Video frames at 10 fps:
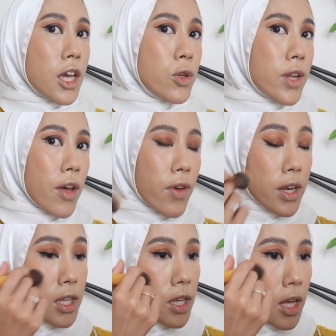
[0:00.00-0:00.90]
I don't have
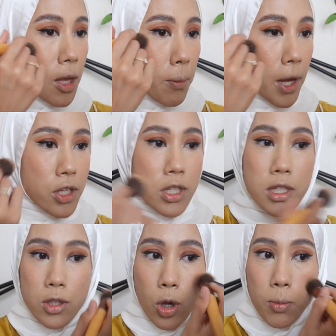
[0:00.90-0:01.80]
any
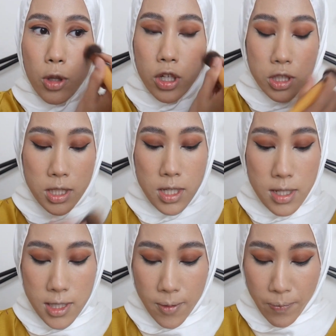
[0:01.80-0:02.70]
patchiness or blotchiness.